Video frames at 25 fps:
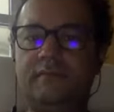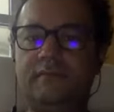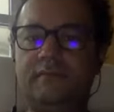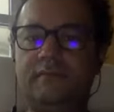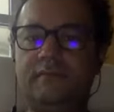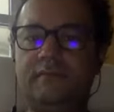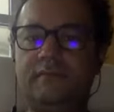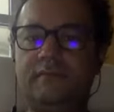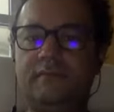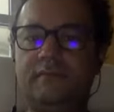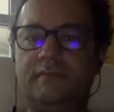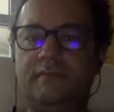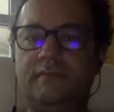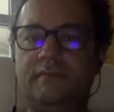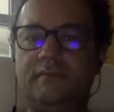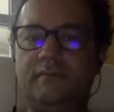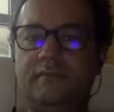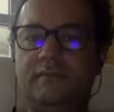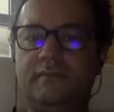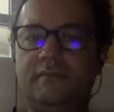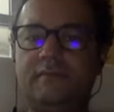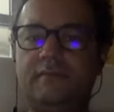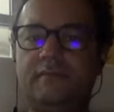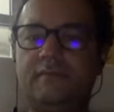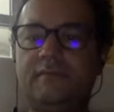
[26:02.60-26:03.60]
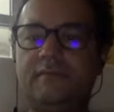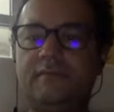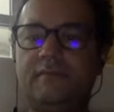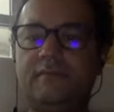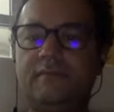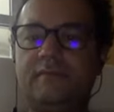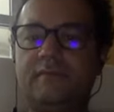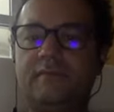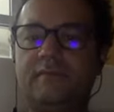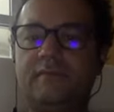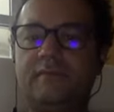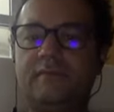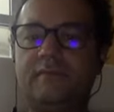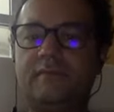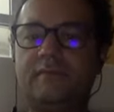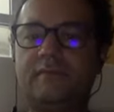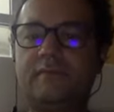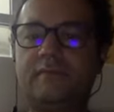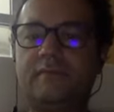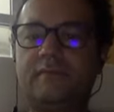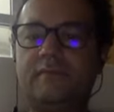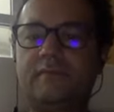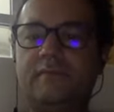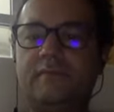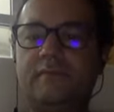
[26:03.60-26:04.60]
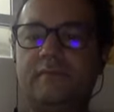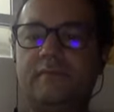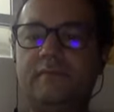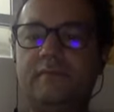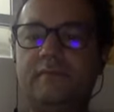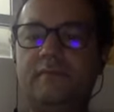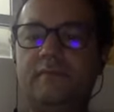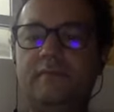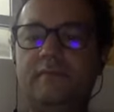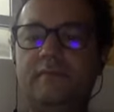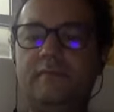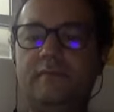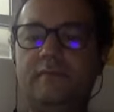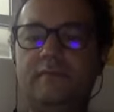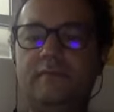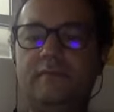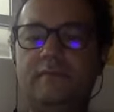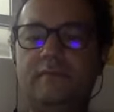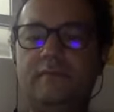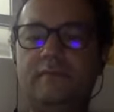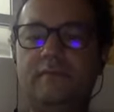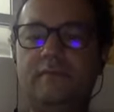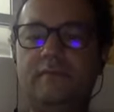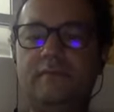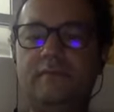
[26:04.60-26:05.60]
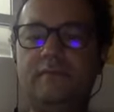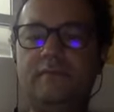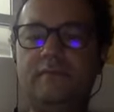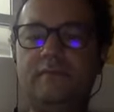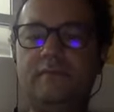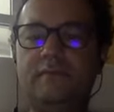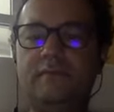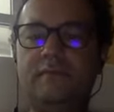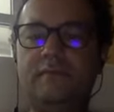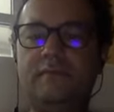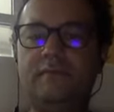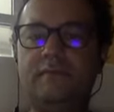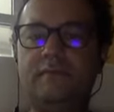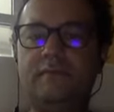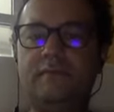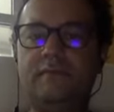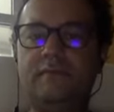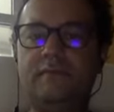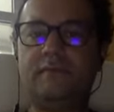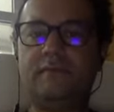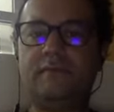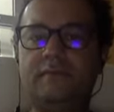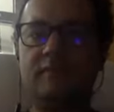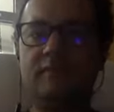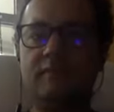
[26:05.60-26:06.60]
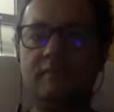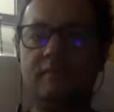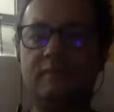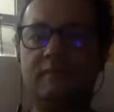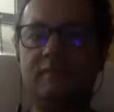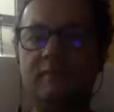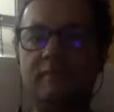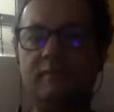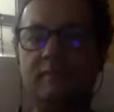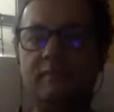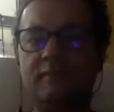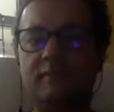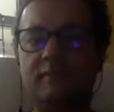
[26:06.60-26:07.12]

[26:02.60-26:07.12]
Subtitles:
[no speech]